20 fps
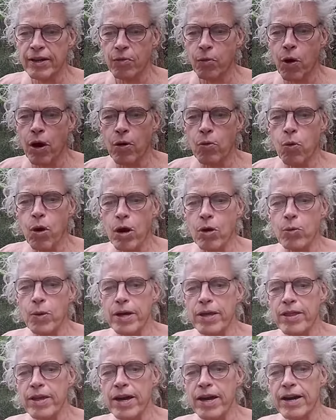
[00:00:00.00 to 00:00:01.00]
Where were
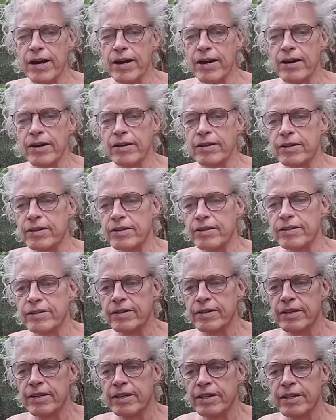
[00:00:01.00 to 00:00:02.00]
we there?
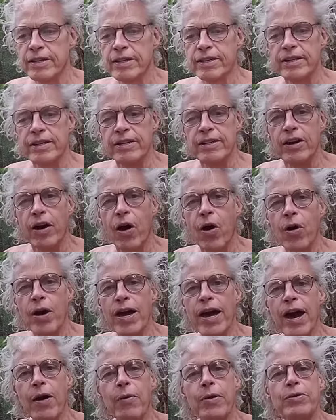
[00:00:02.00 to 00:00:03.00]
Oh,
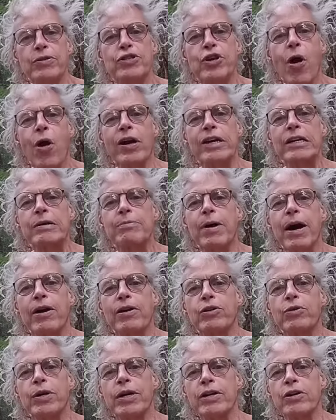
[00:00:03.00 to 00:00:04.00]
yeah, we were talking
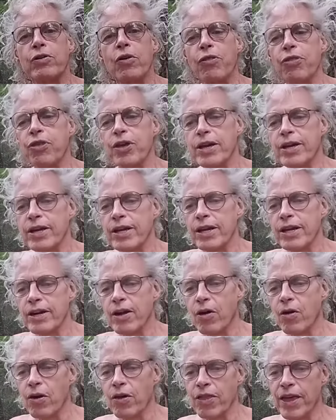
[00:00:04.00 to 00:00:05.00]
about critical thinking and
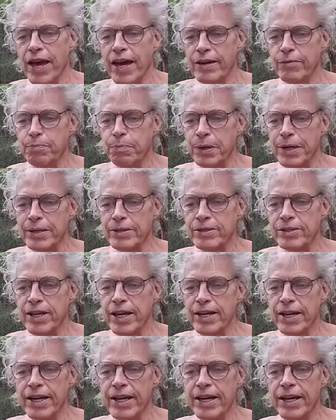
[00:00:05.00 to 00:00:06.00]
all that, but
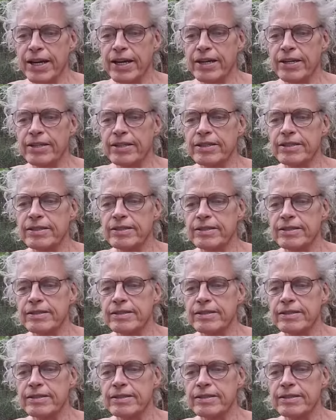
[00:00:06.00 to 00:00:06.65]
then again,